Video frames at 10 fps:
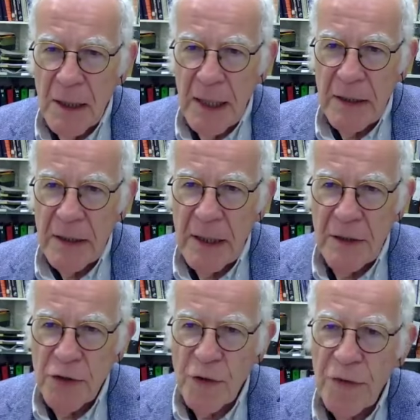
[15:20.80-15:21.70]
And
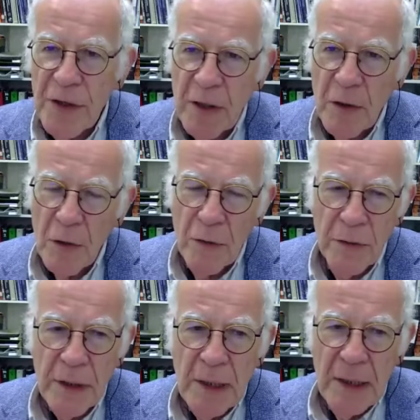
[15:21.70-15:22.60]
in juvenile
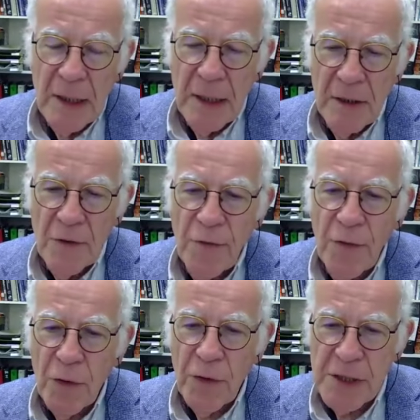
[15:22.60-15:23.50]
law, the
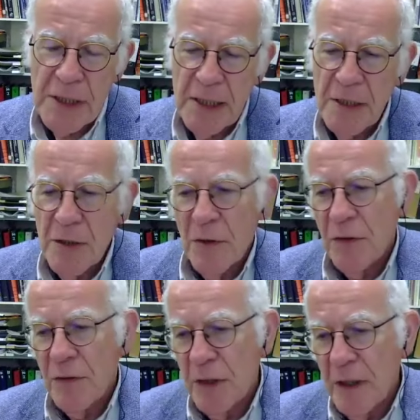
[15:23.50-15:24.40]
focus is
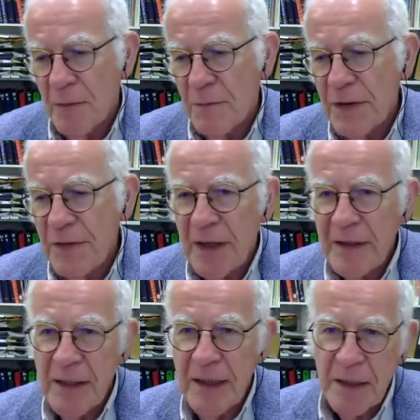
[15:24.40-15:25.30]
on
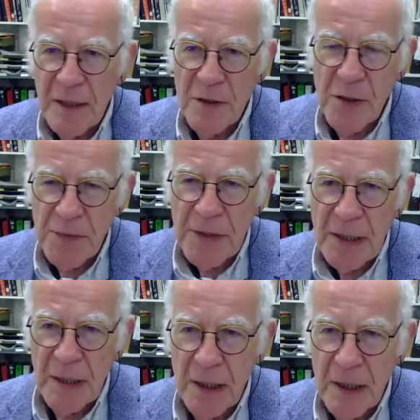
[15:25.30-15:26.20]
preventing that
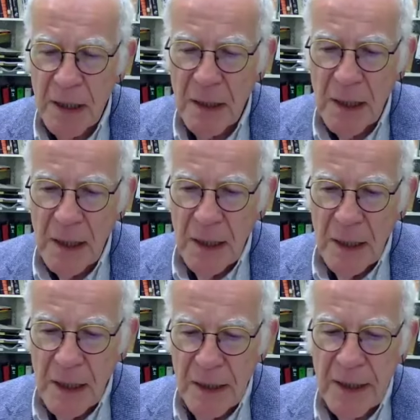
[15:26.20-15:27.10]
something
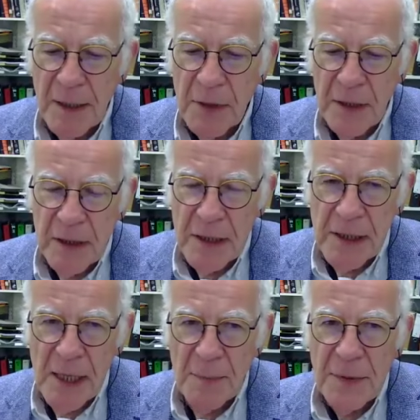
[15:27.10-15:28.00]
criminal
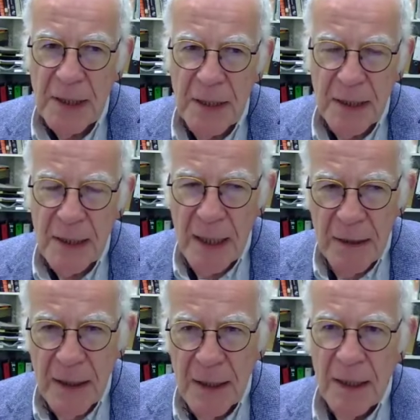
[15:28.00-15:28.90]
is happening
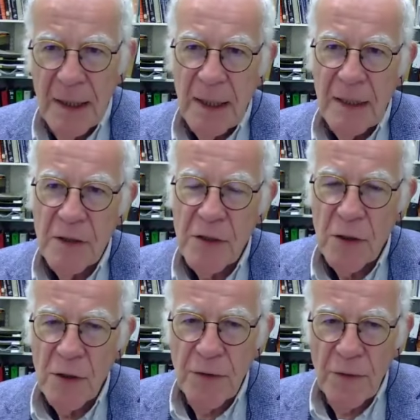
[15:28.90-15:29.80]
again. And there's a
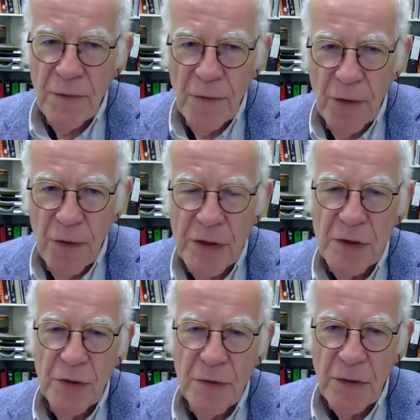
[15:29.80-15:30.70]
lot of
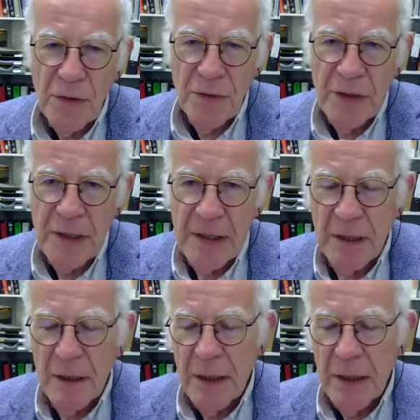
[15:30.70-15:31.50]
focus on the